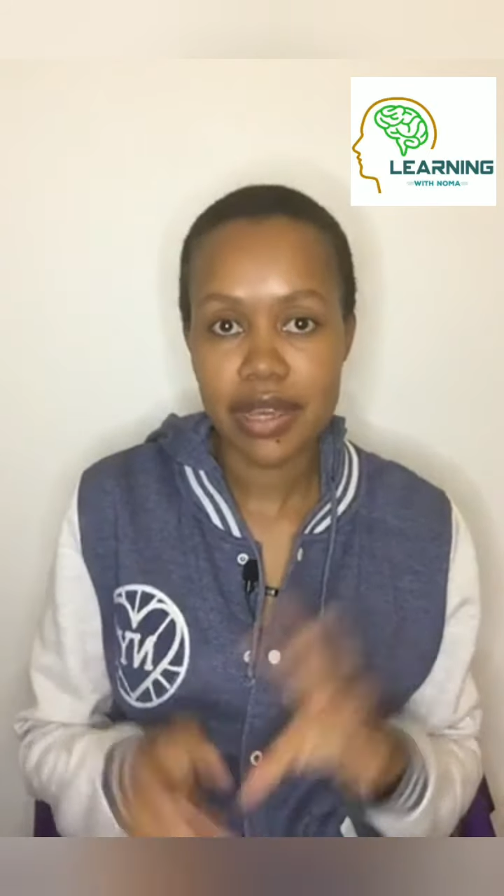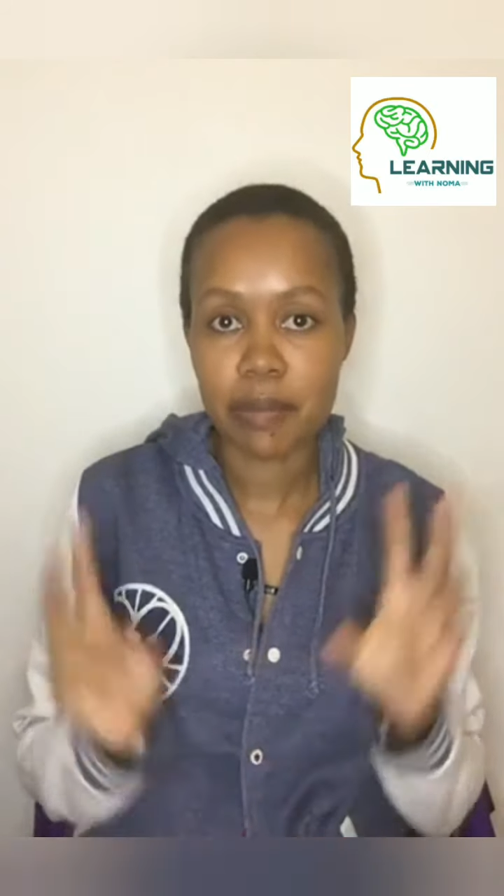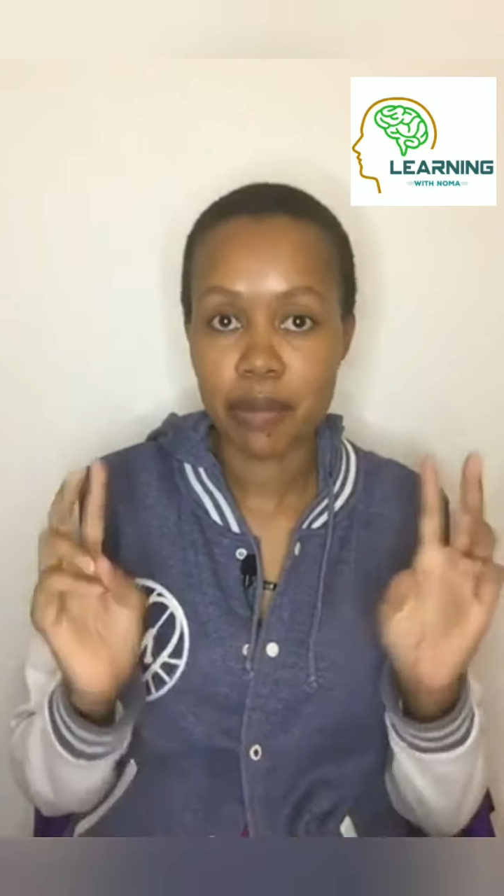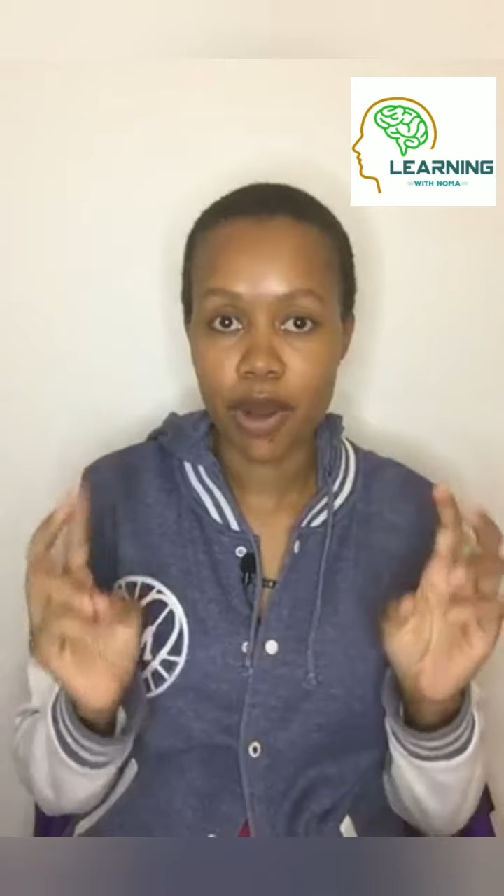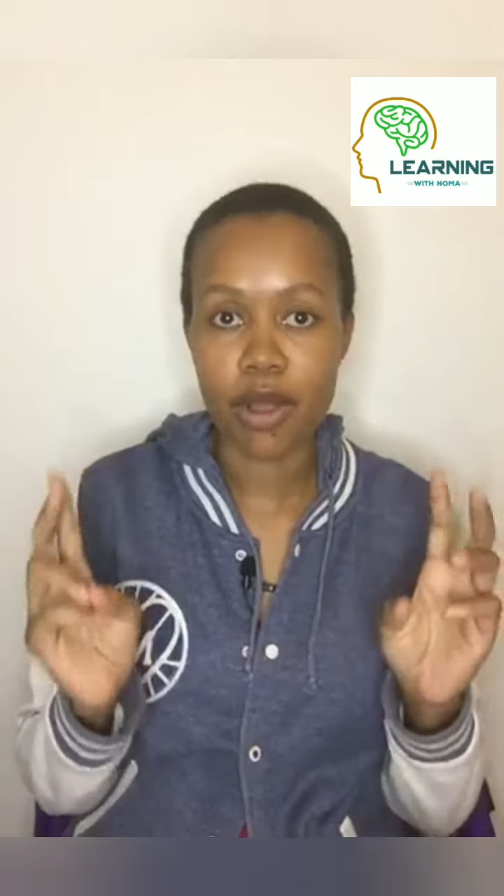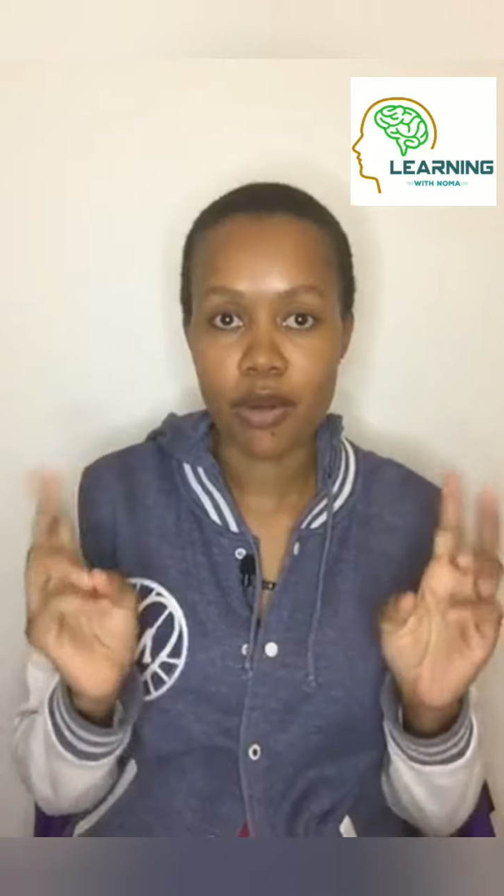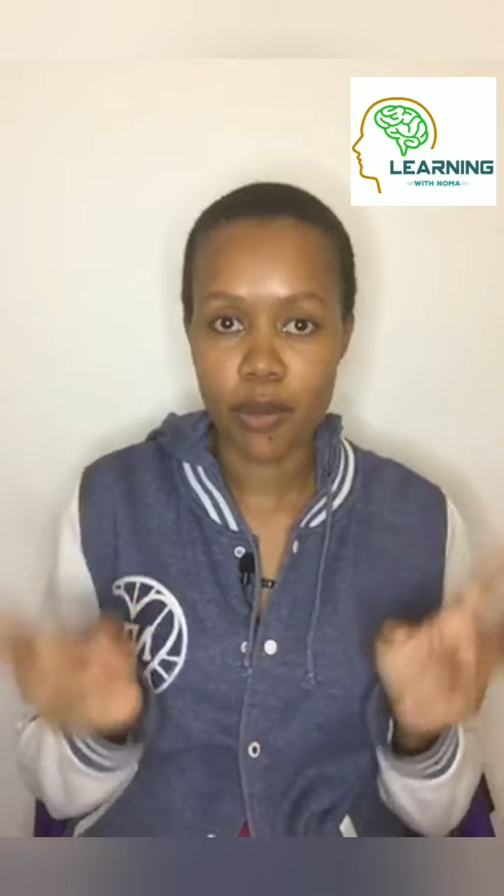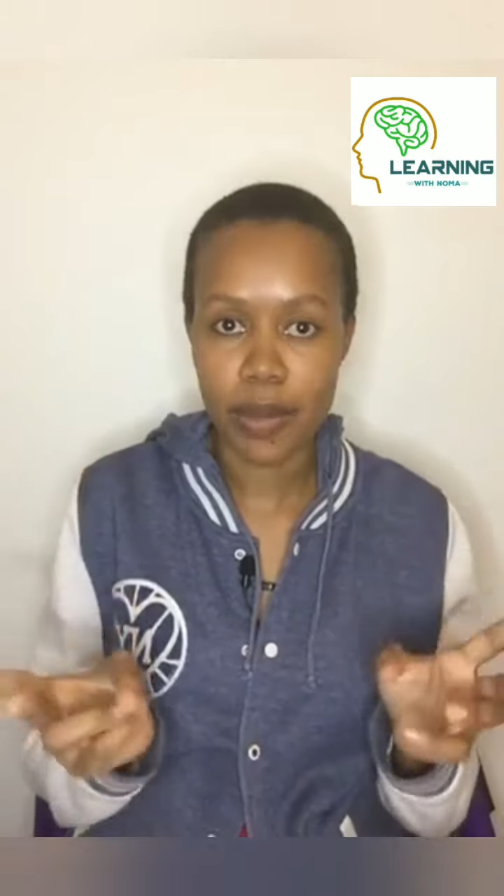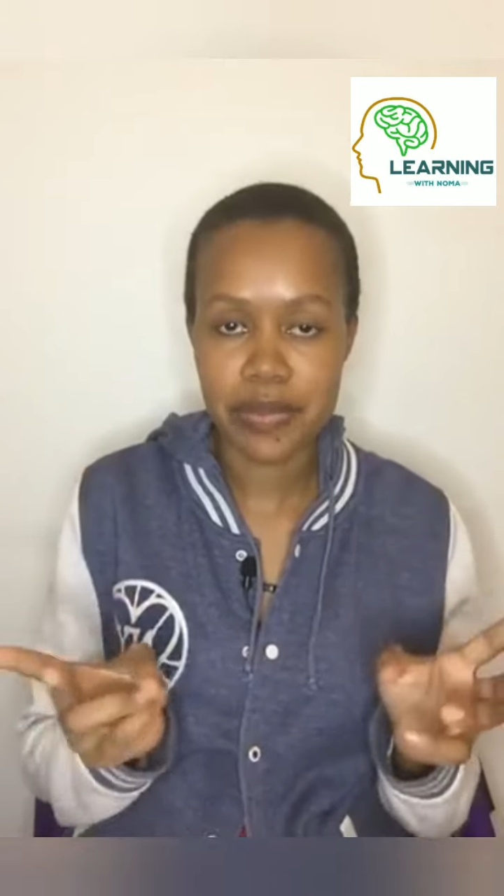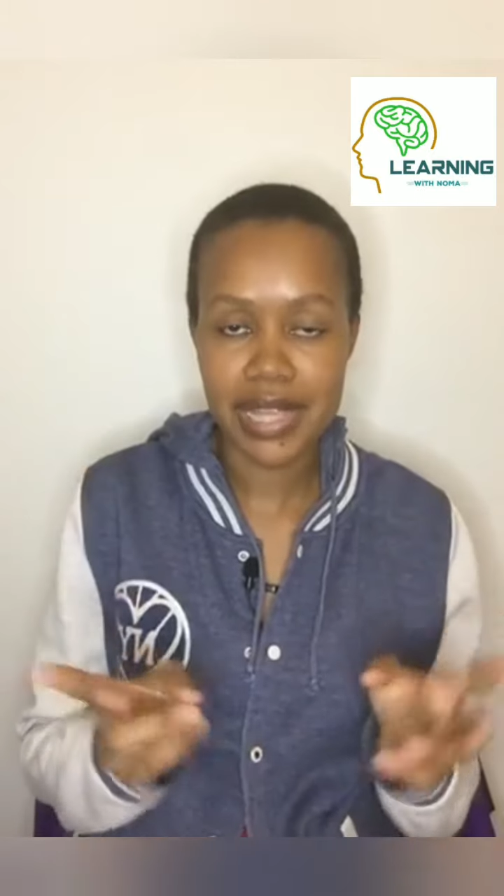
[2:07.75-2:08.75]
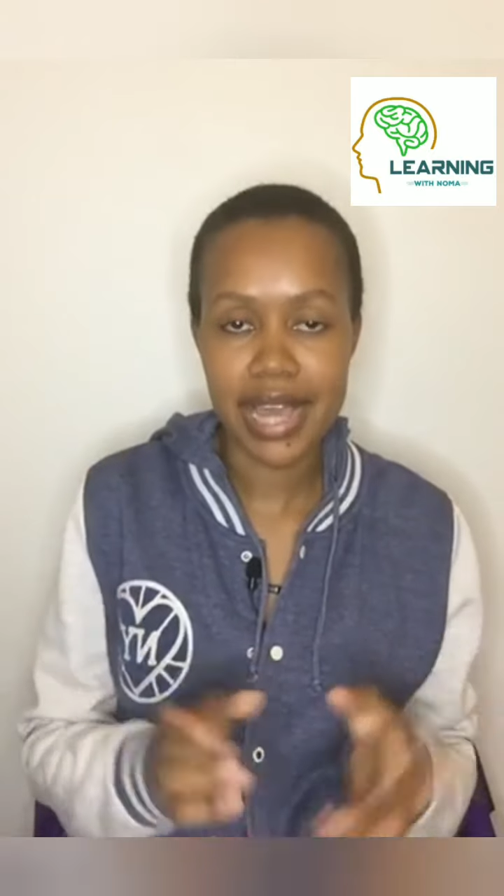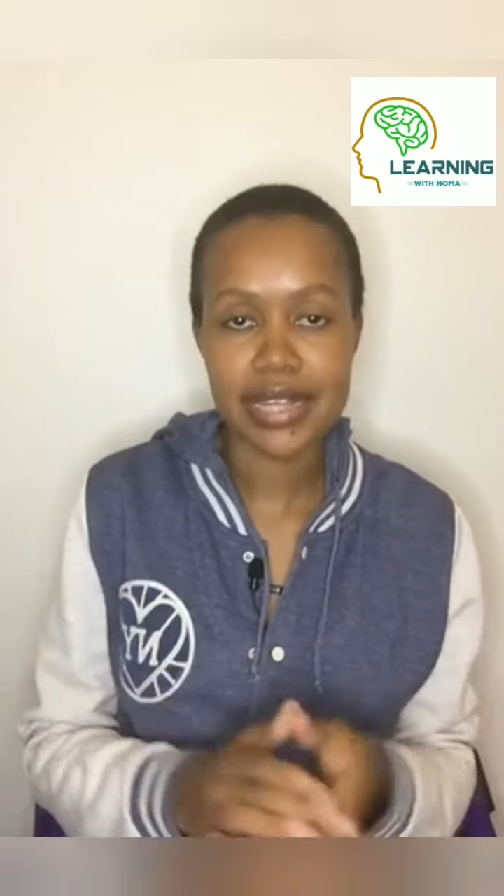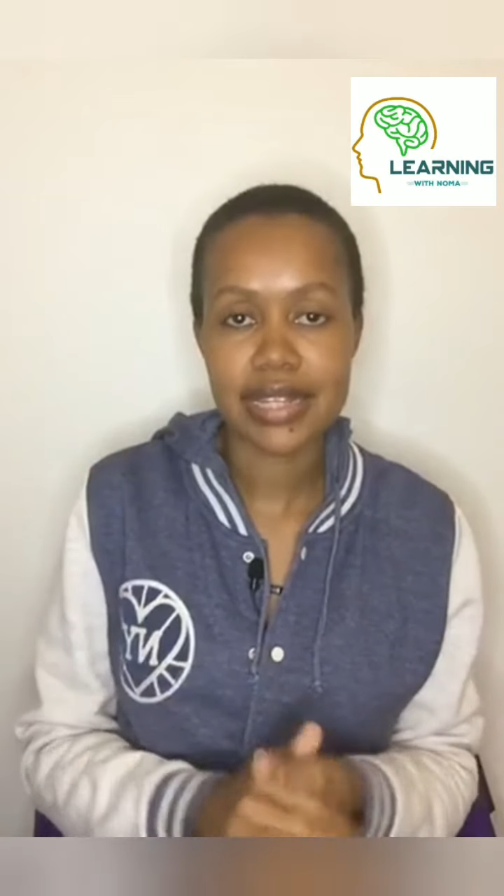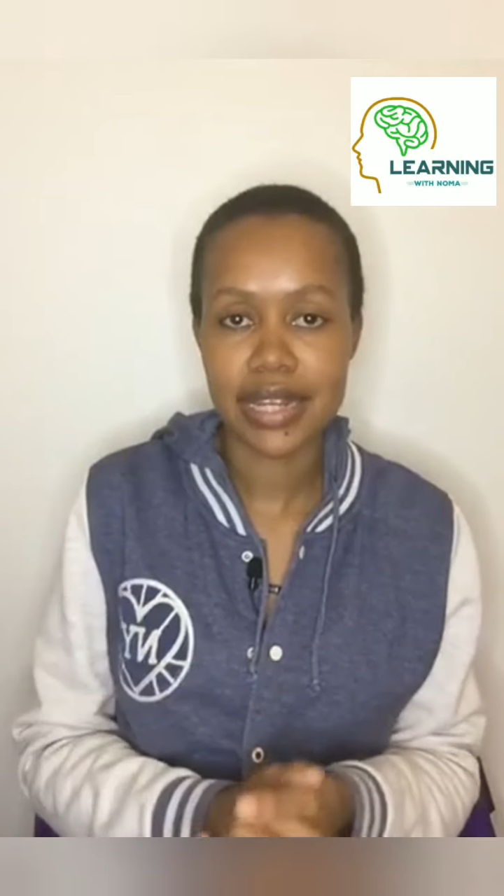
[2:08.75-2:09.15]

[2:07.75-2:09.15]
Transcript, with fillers: a blog website,